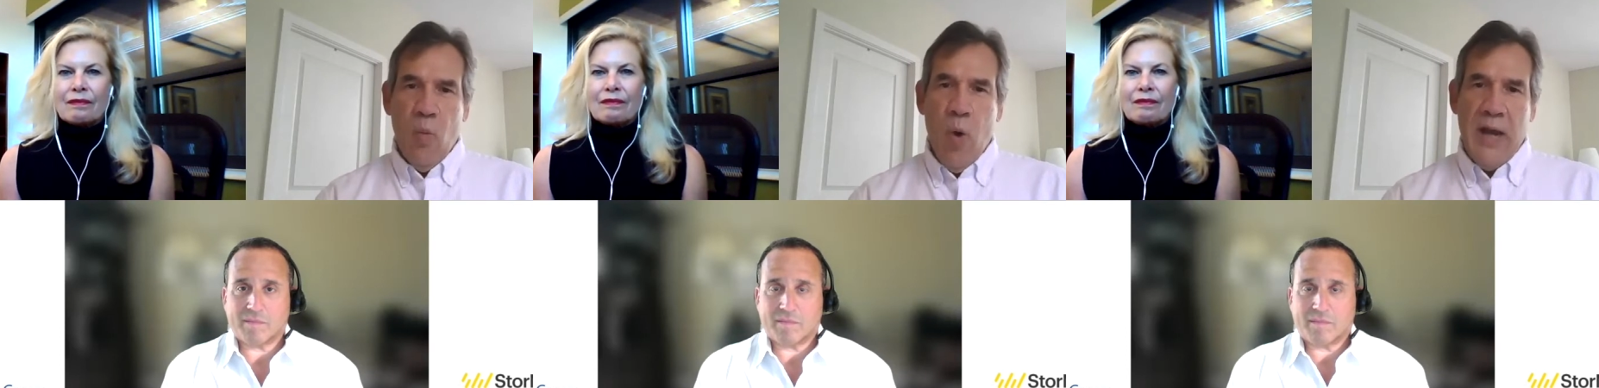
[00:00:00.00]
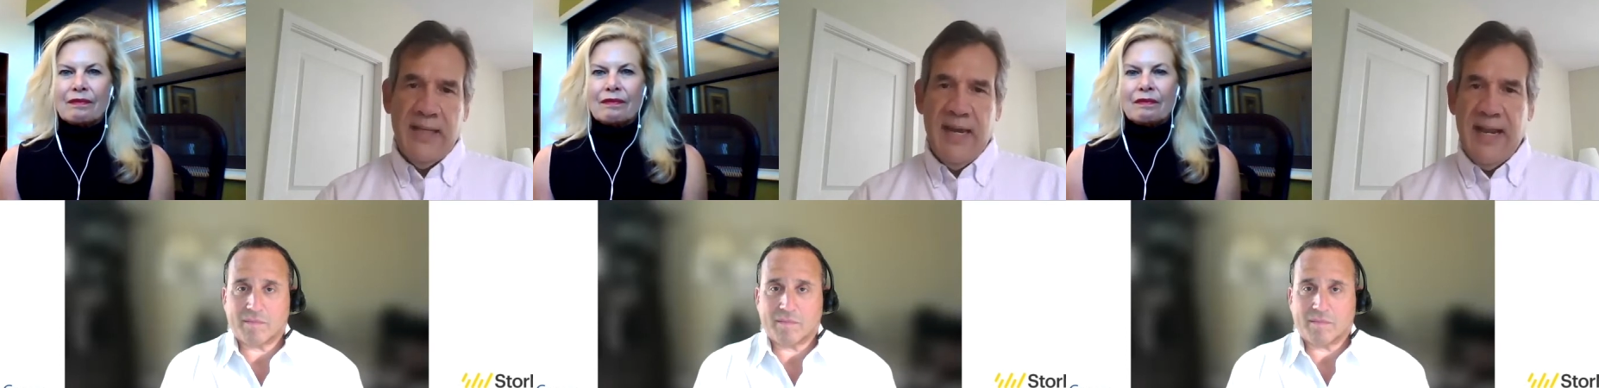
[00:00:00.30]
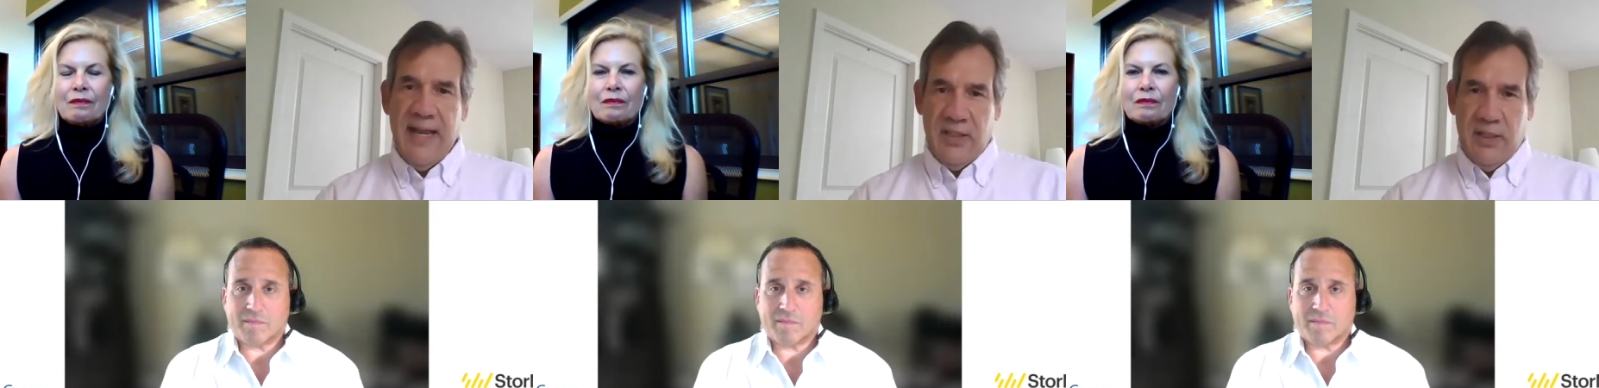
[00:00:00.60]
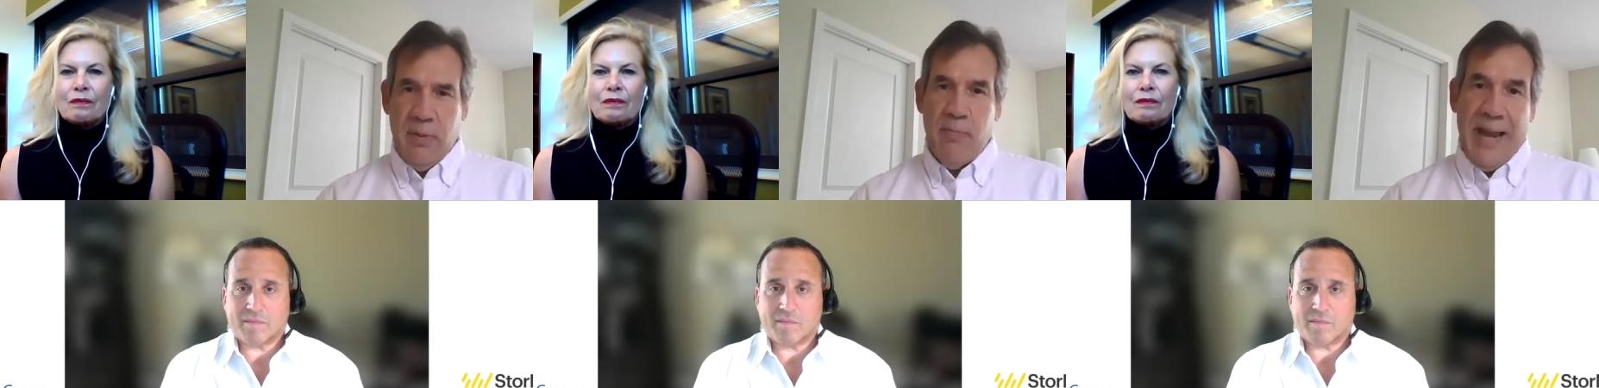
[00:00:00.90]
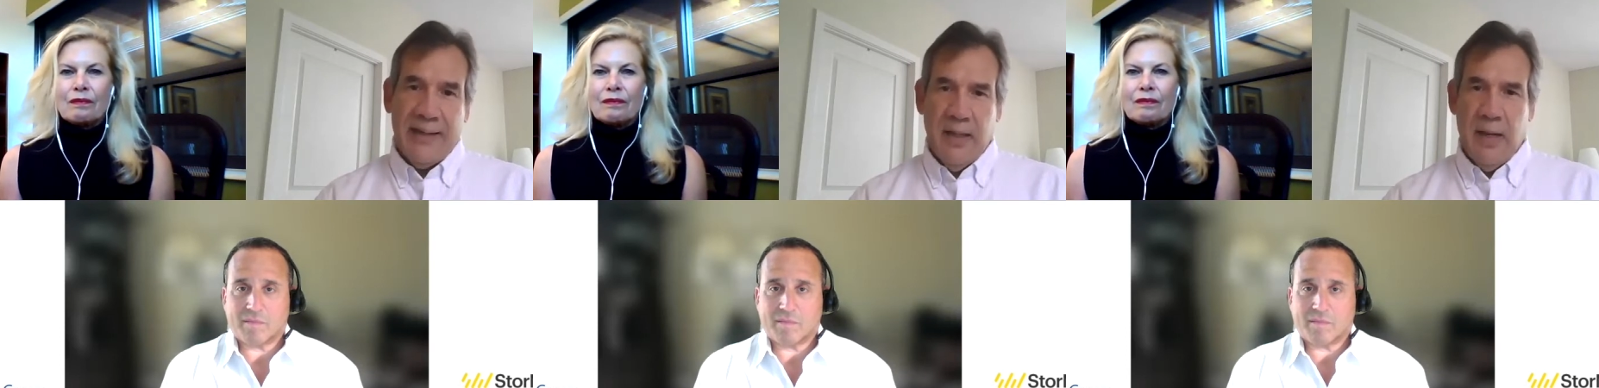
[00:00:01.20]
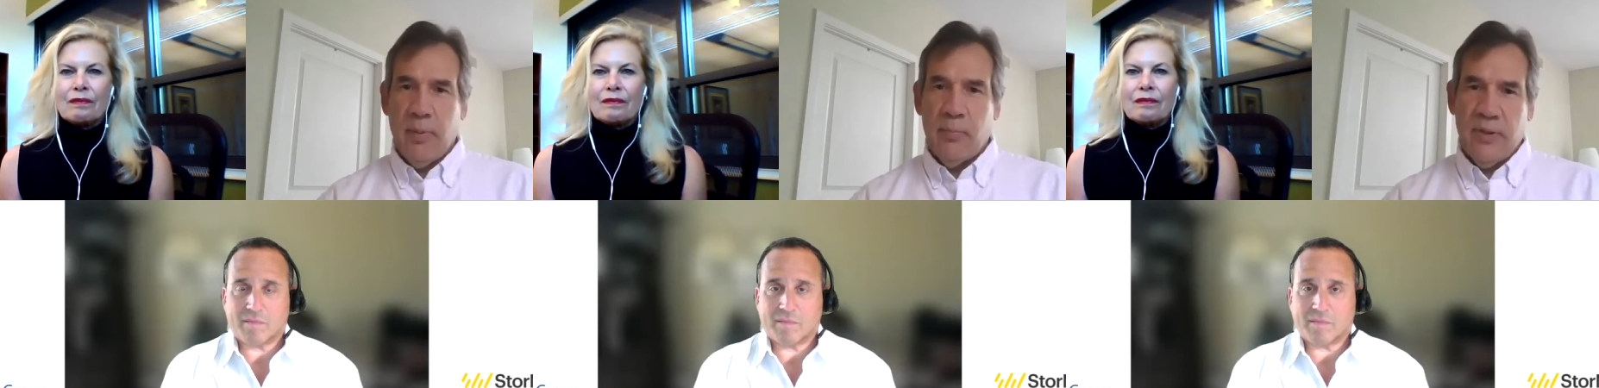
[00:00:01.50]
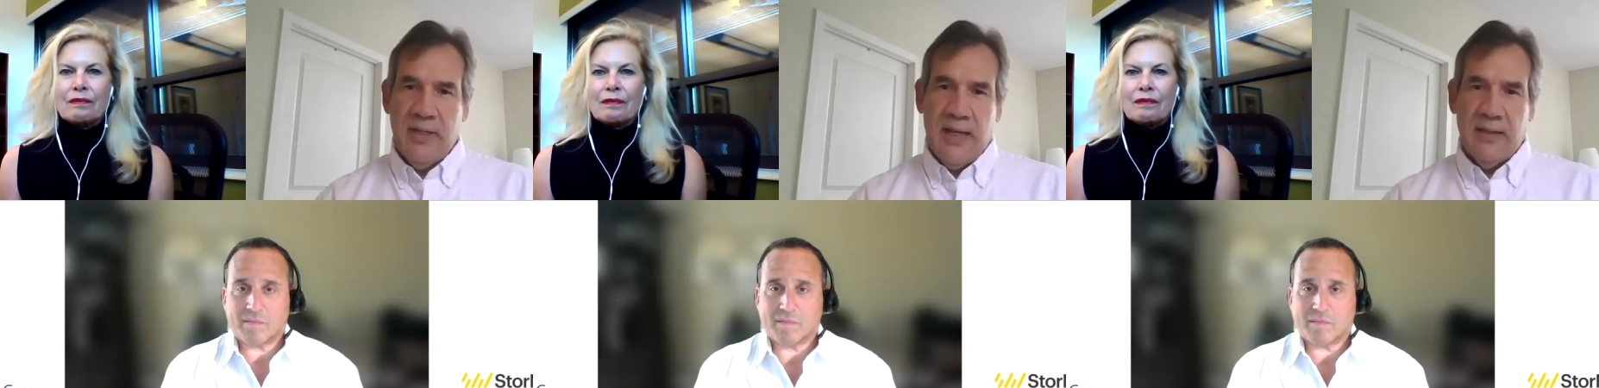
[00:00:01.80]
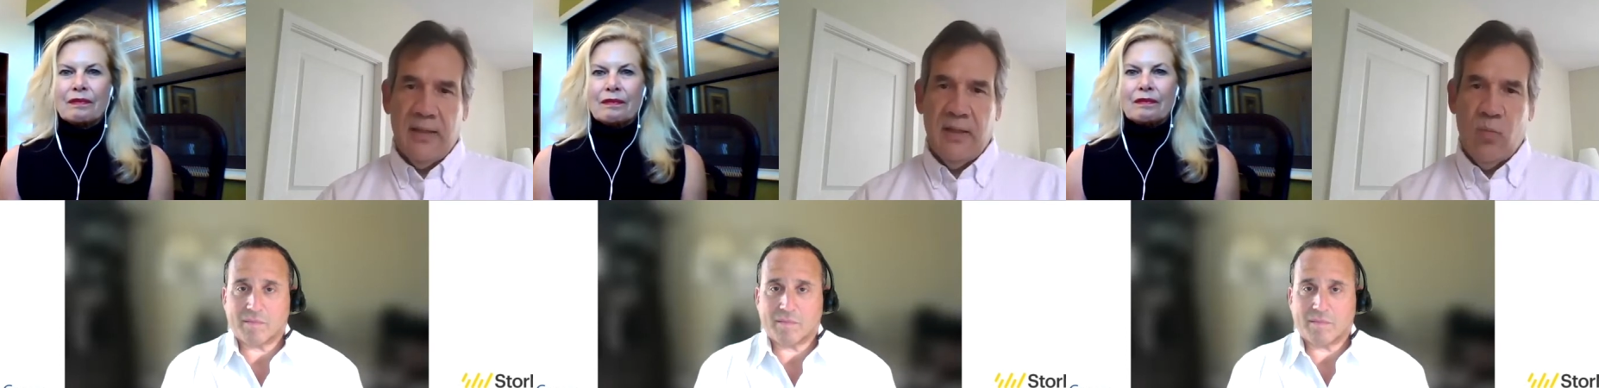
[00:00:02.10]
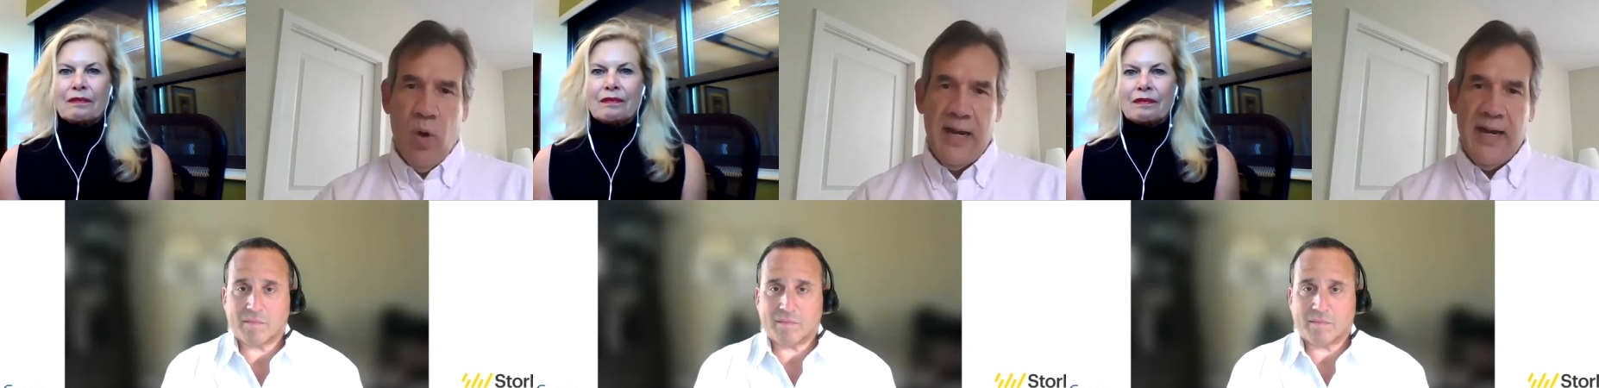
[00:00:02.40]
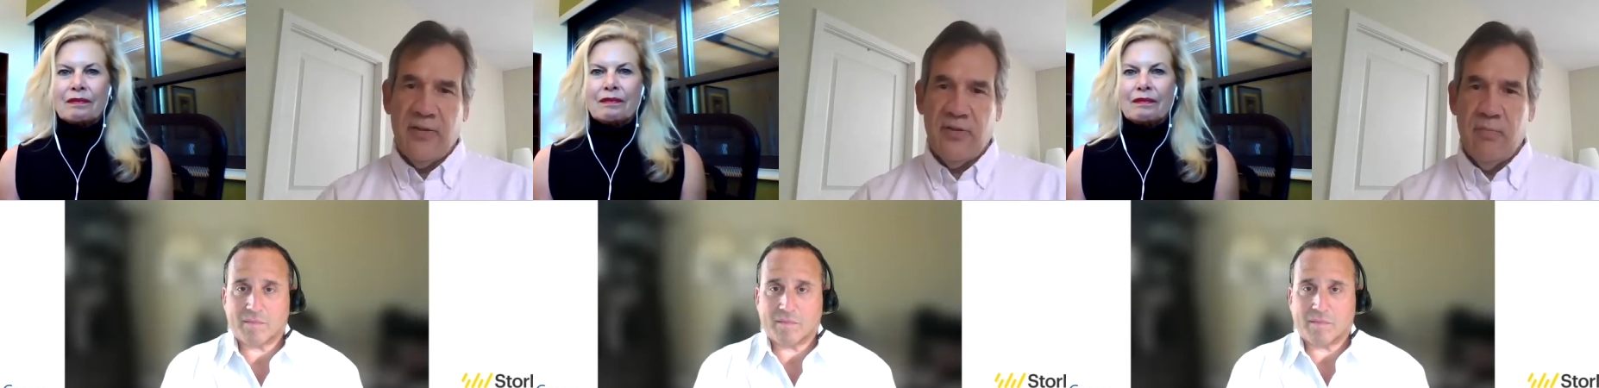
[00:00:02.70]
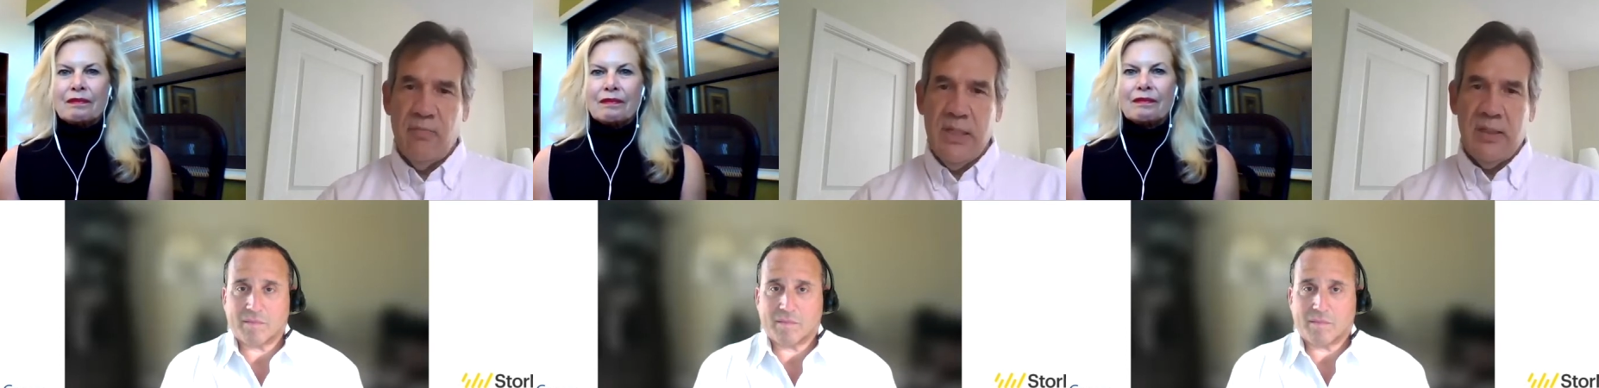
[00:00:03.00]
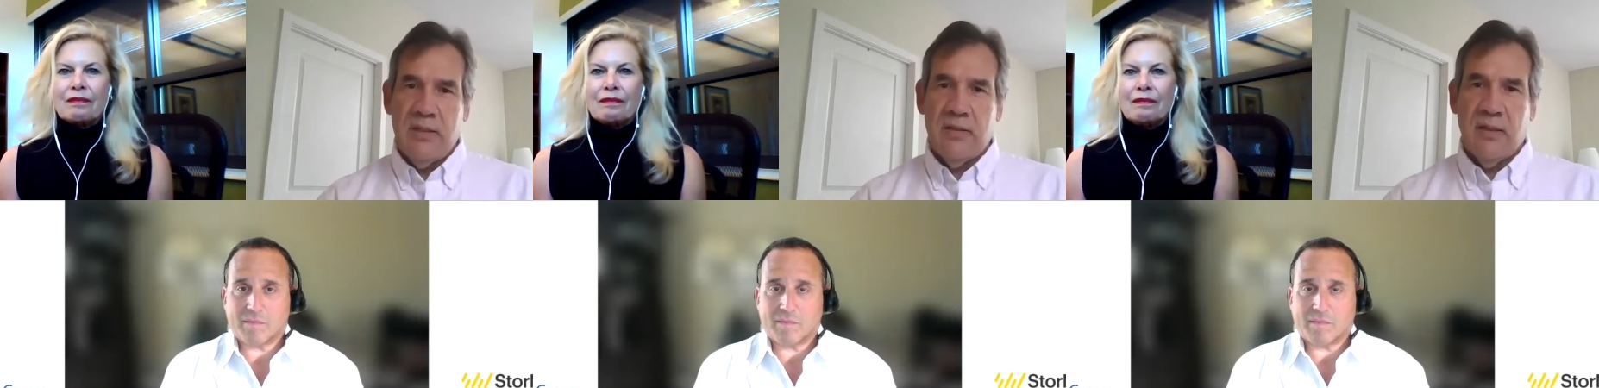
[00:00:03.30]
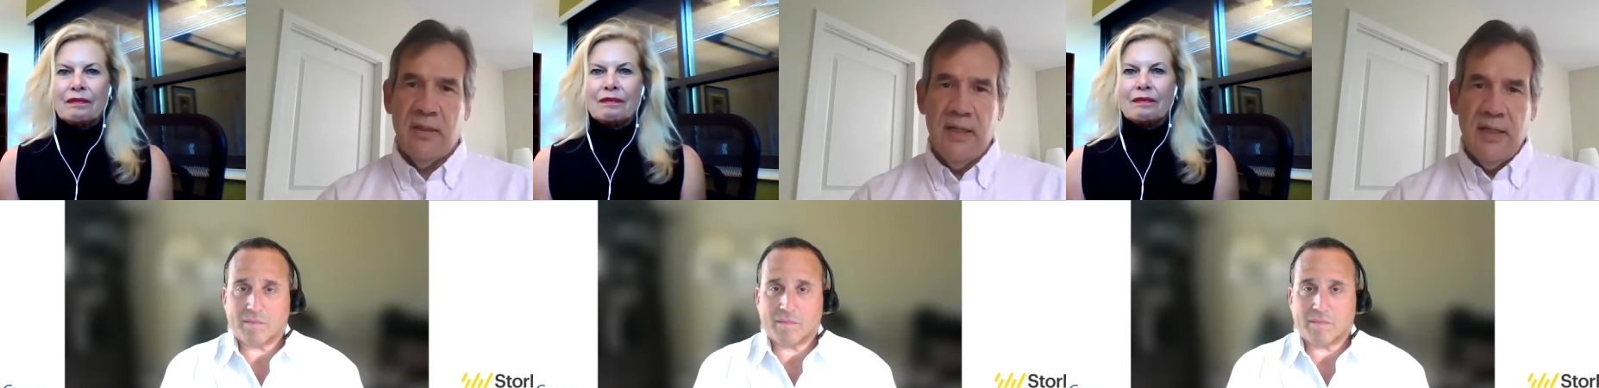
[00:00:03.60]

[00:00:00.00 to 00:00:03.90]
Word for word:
Speaker 1: why data has to be backed up and protected, why it has to meet uh, you